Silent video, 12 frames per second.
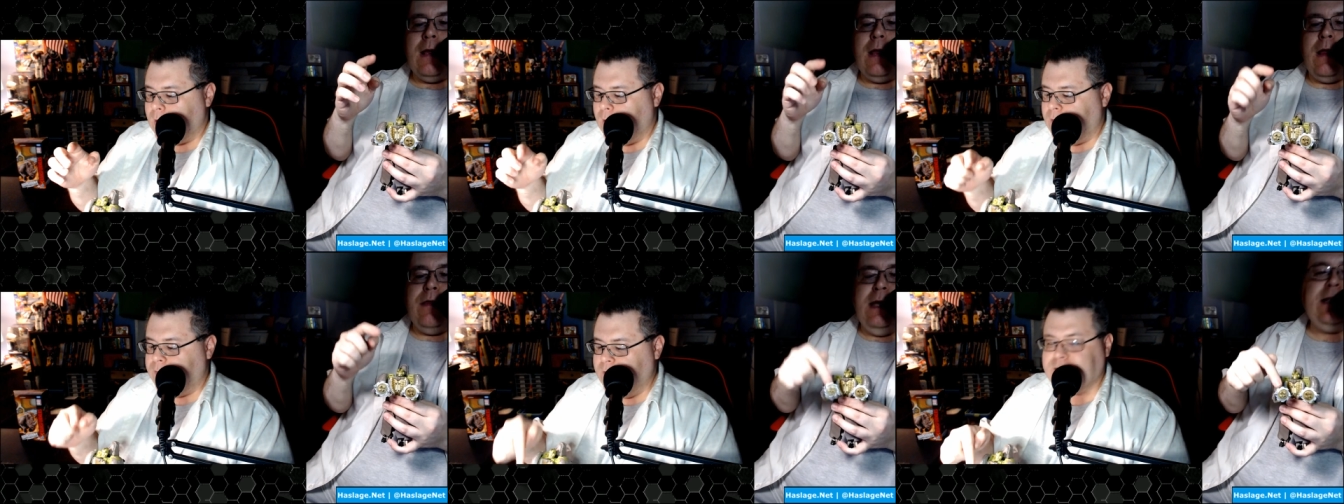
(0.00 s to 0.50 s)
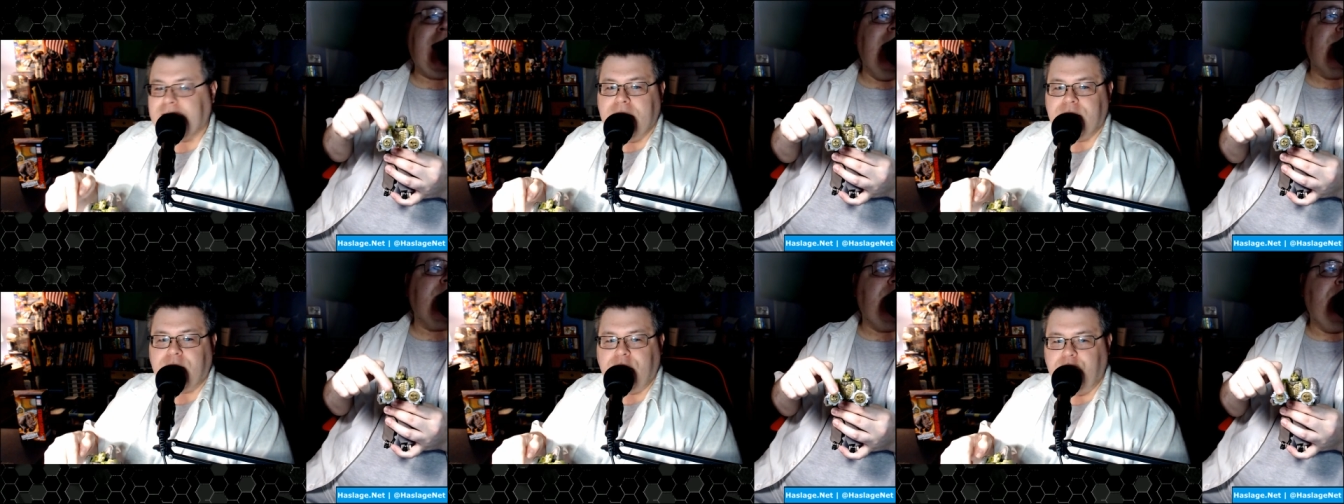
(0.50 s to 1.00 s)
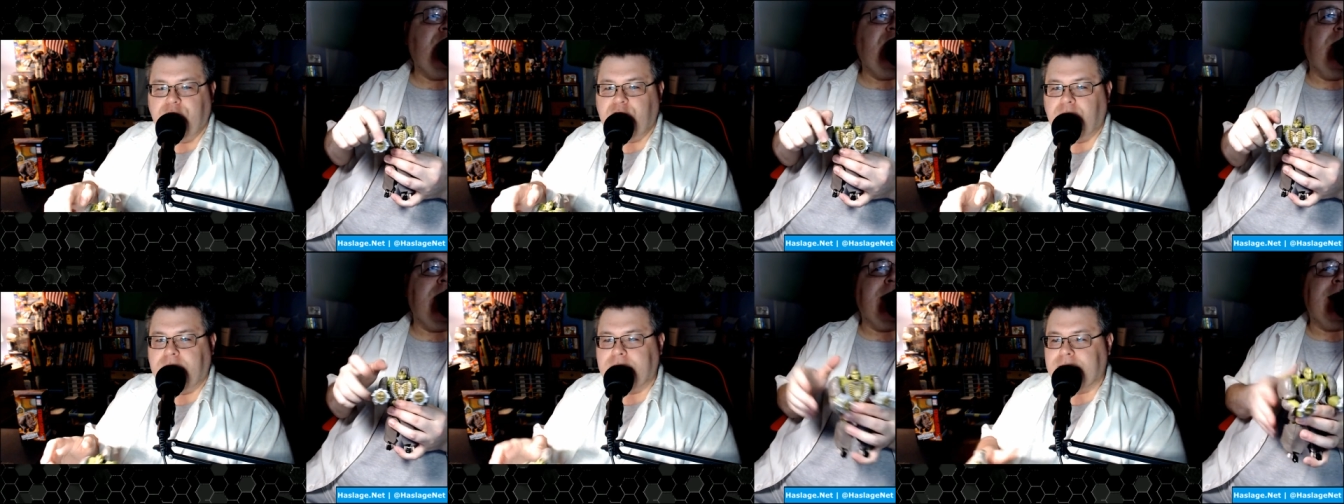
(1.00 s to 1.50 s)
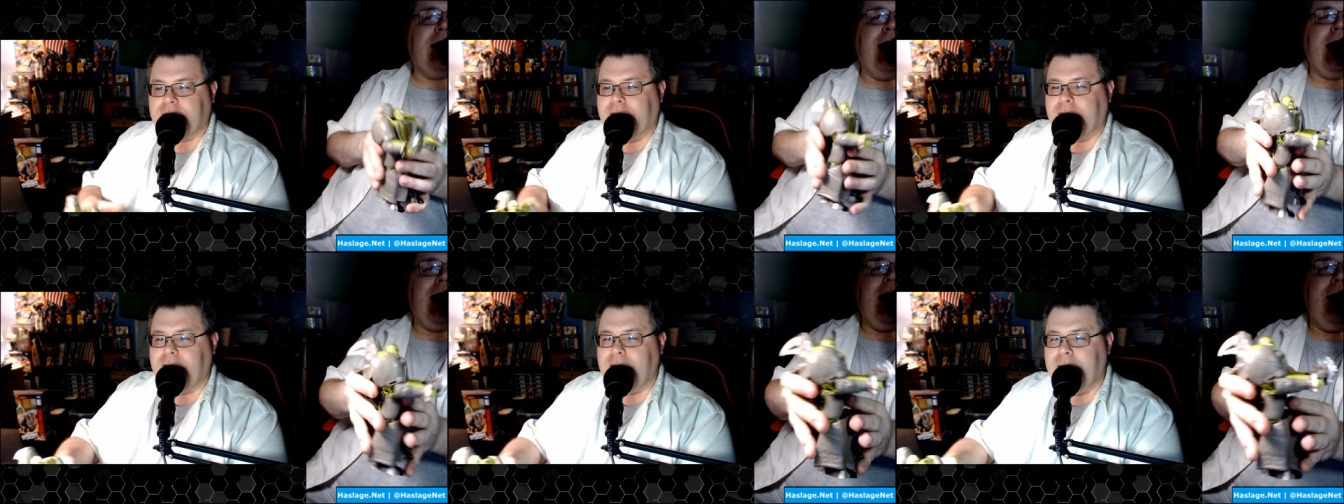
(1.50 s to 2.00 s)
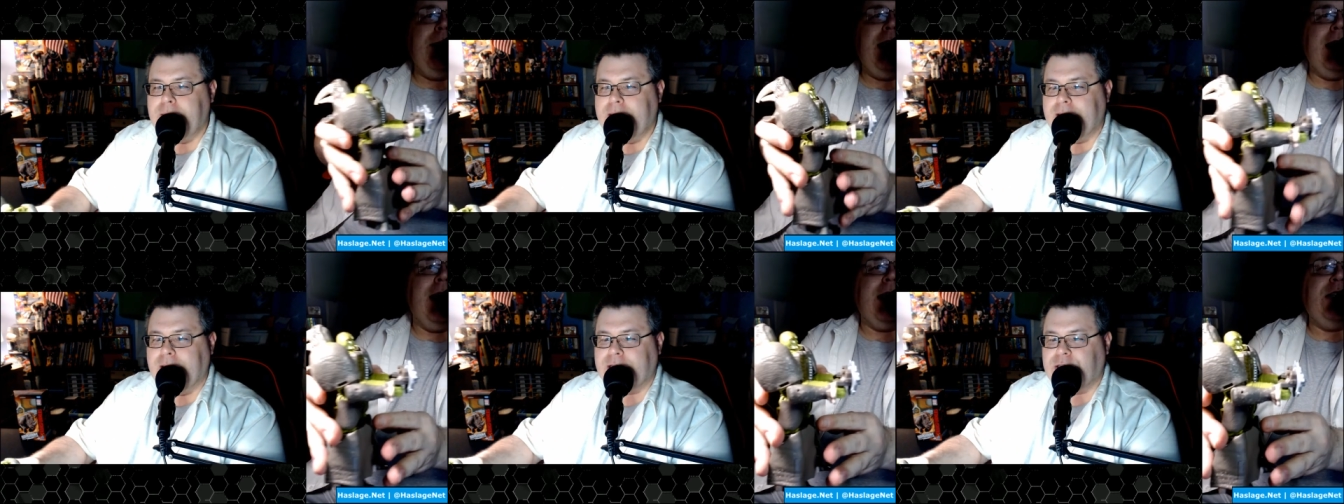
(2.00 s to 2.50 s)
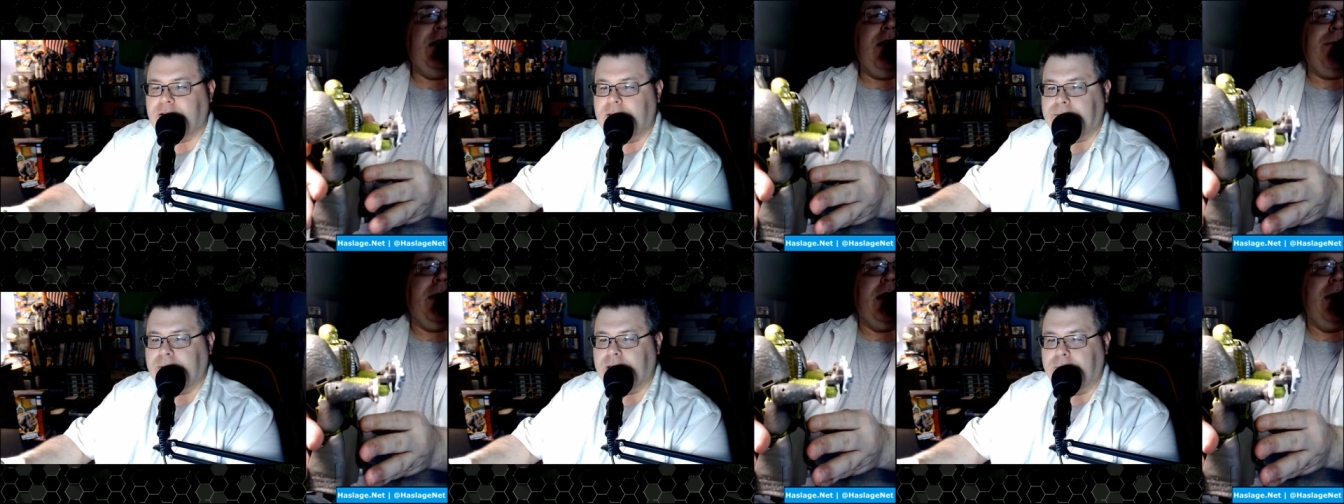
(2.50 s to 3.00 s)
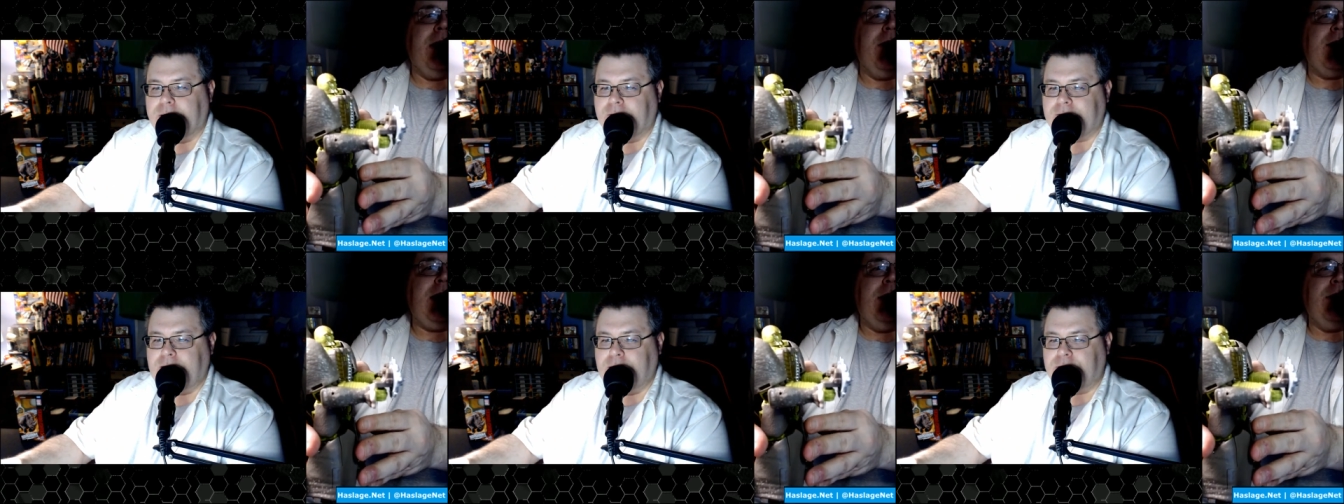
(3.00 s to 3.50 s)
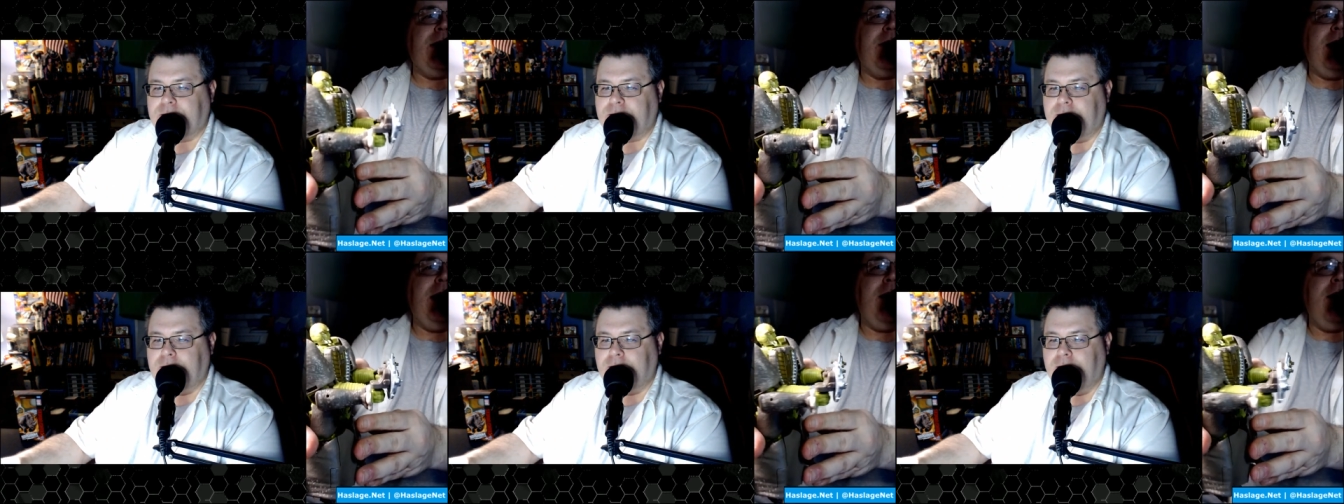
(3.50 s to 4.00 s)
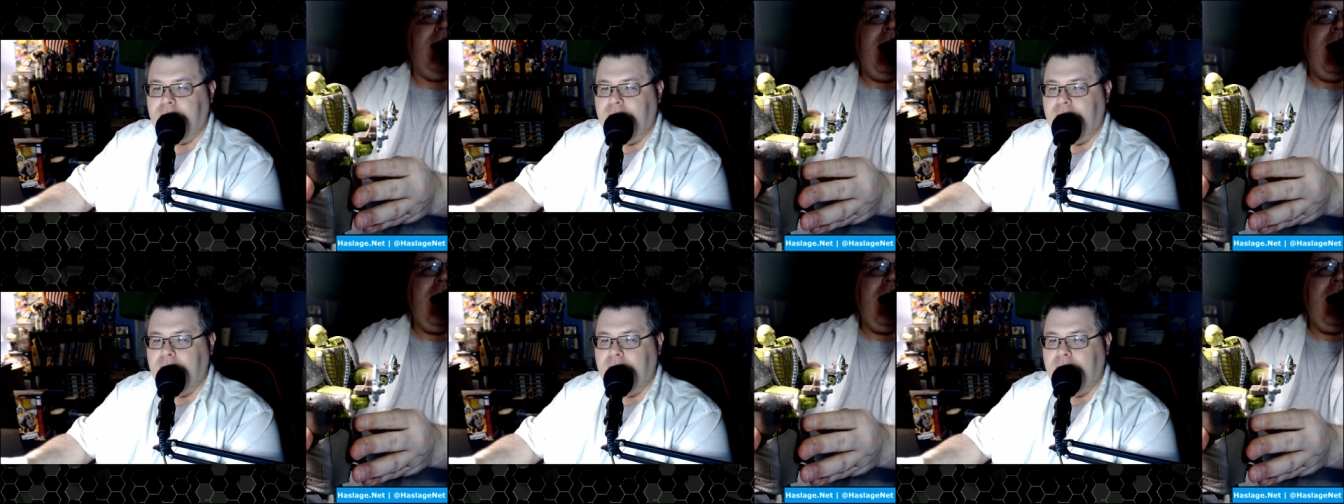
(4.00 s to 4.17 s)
These guns are too short. Like, let me show you up a little bit of a closer here.